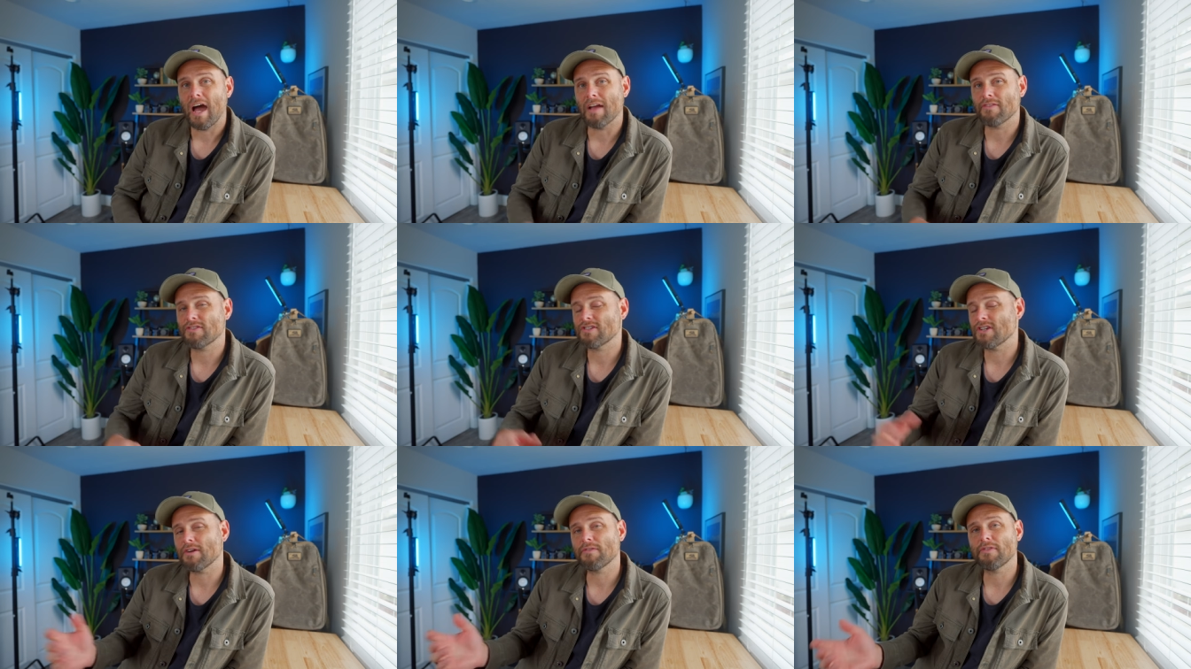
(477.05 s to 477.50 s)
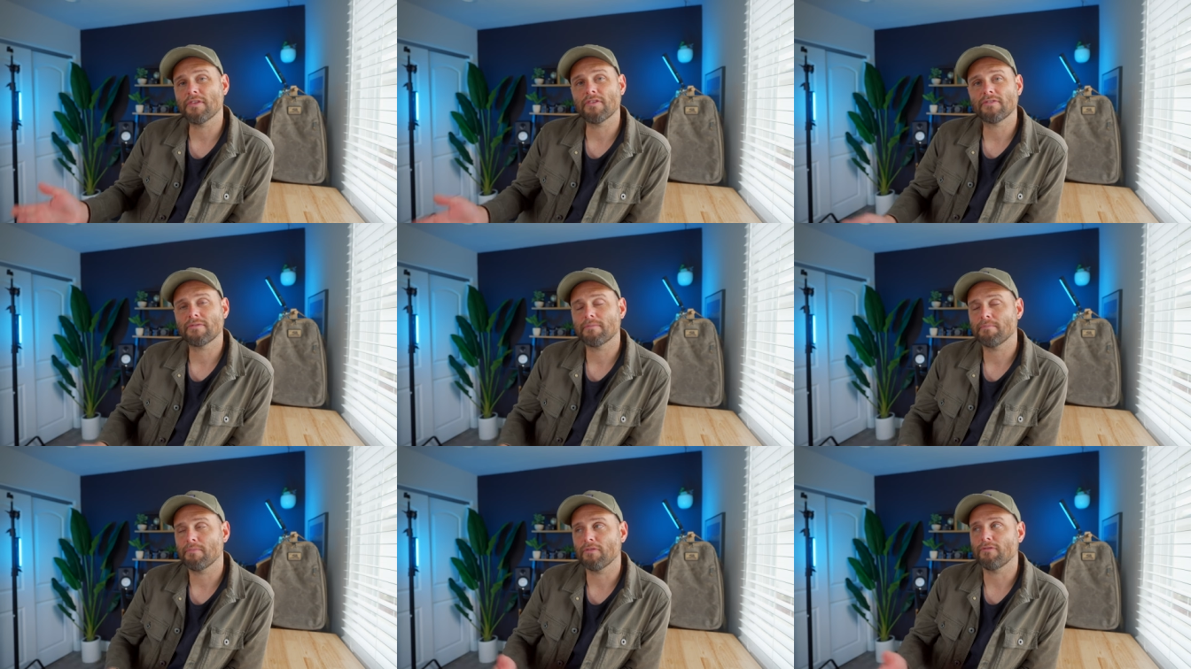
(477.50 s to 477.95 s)
I've shared
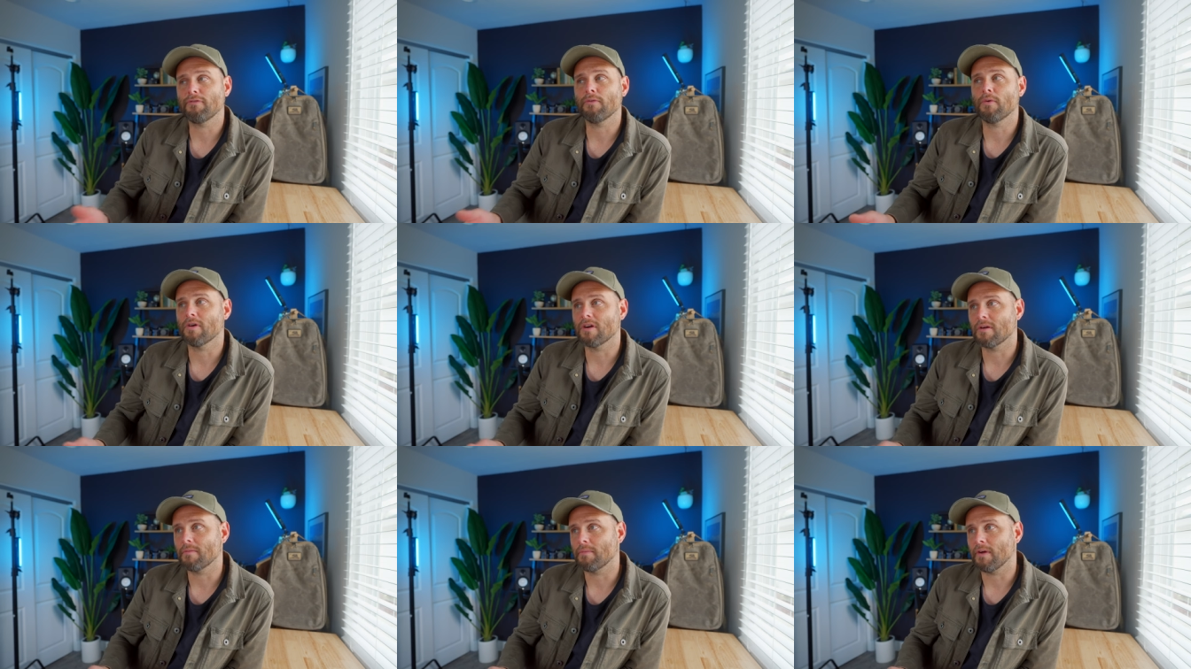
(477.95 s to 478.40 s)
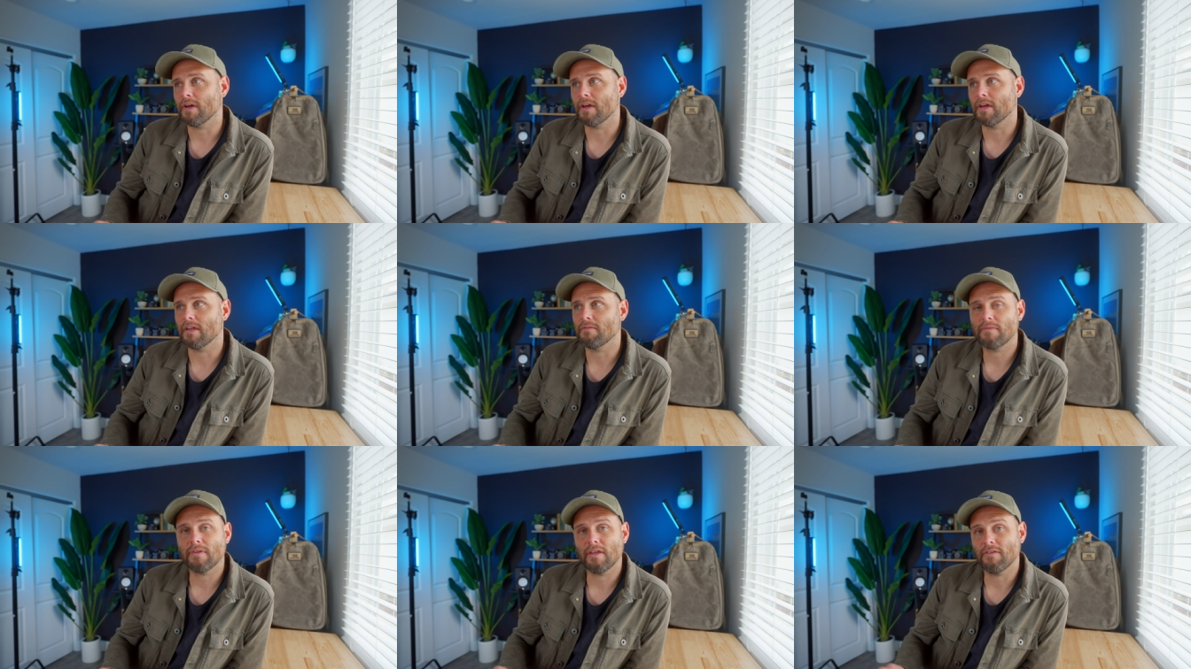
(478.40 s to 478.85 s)
this before,
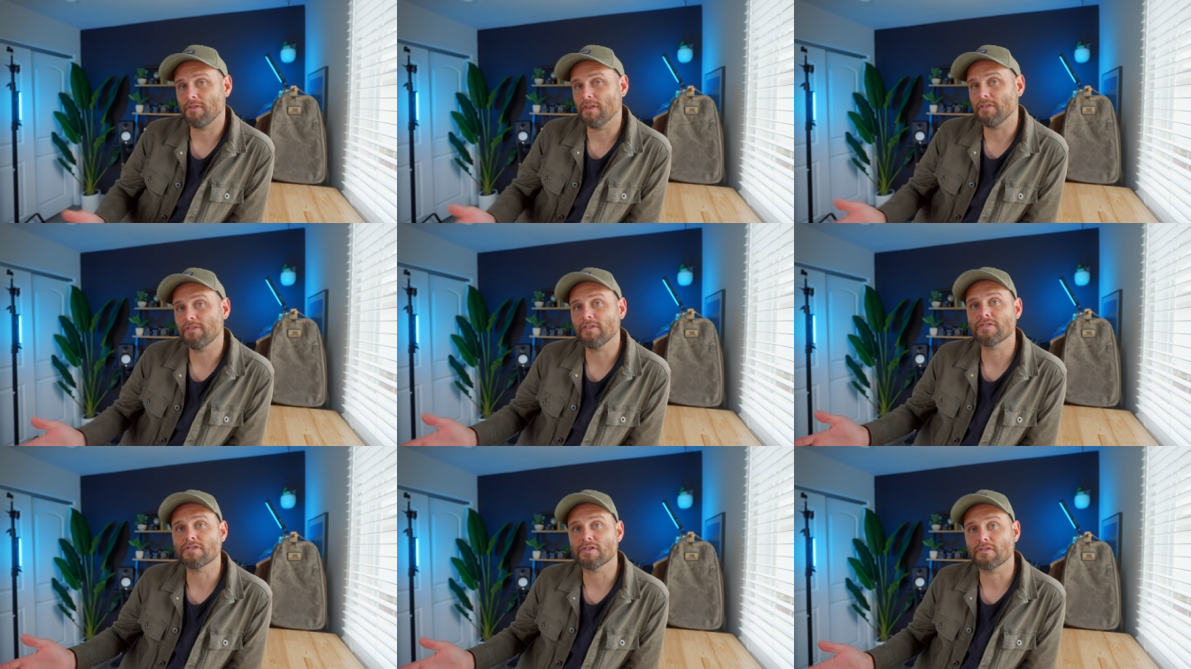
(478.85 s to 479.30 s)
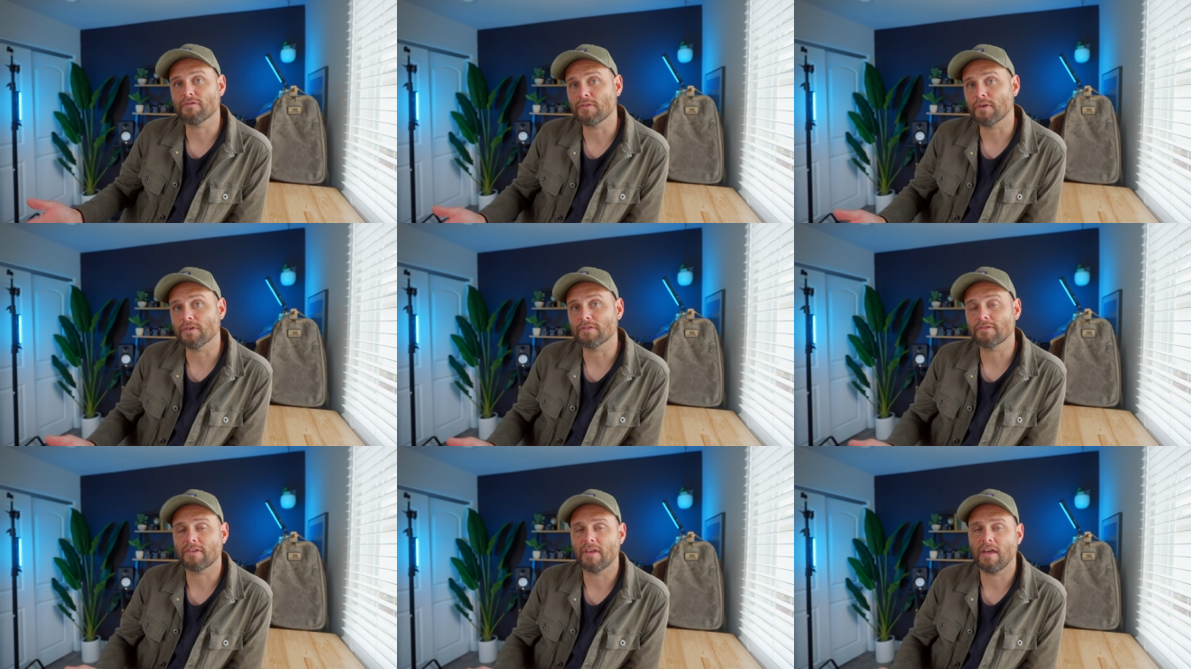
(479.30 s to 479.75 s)
but if this is your
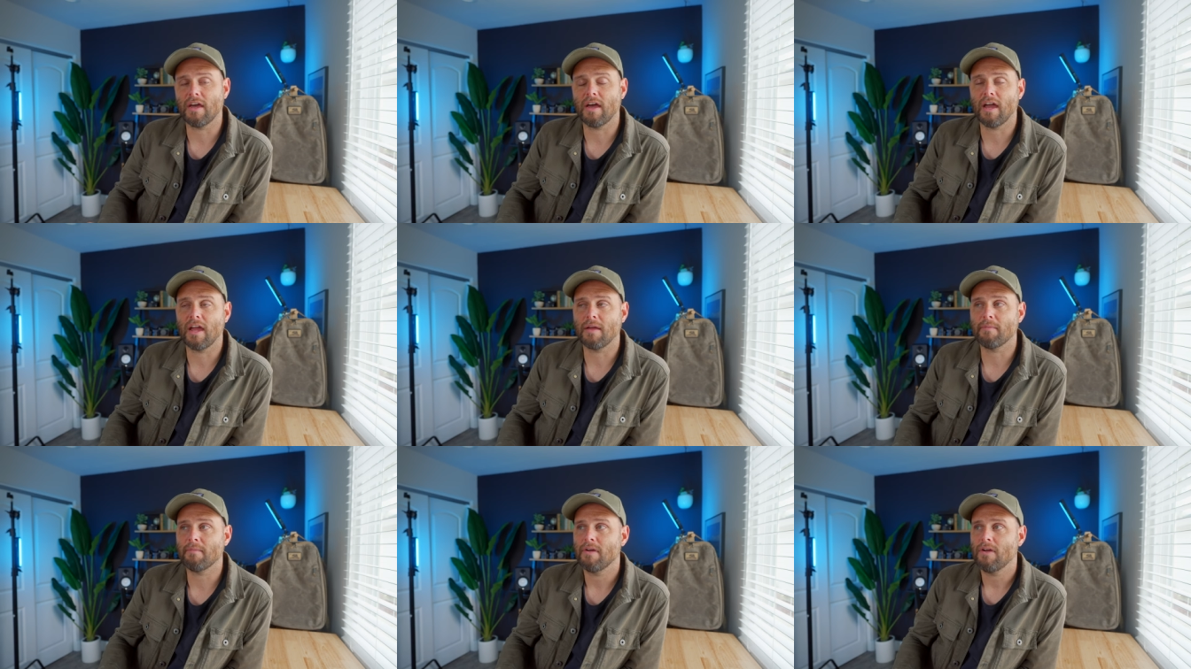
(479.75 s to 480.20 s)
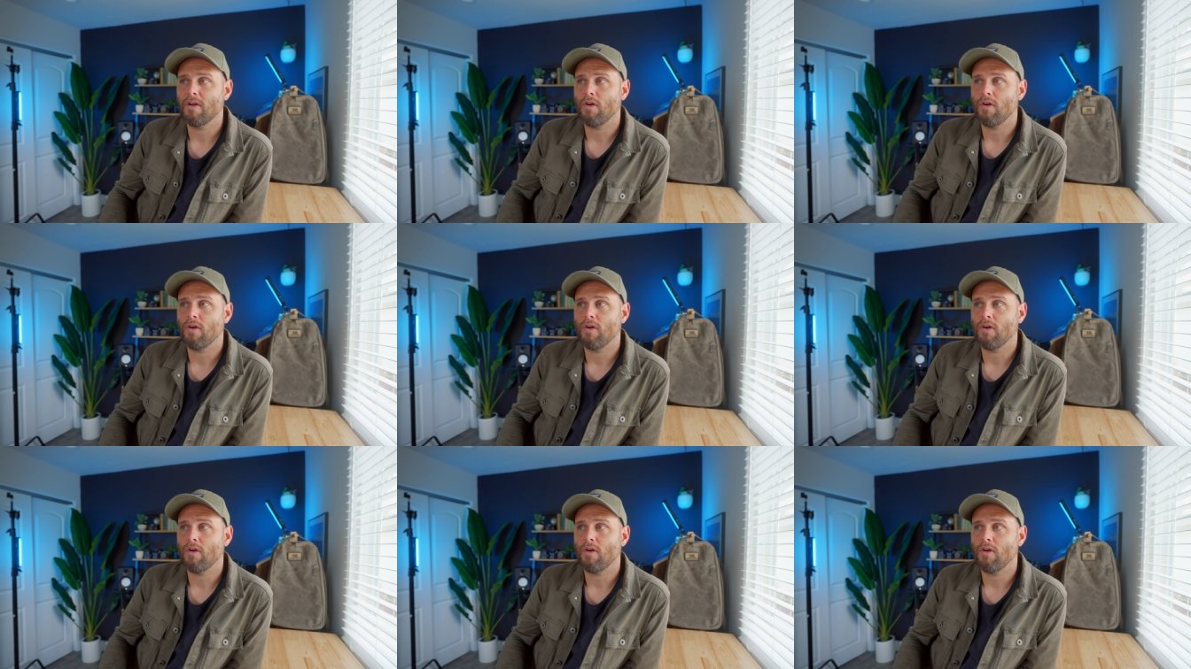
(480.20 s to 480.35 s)
first time,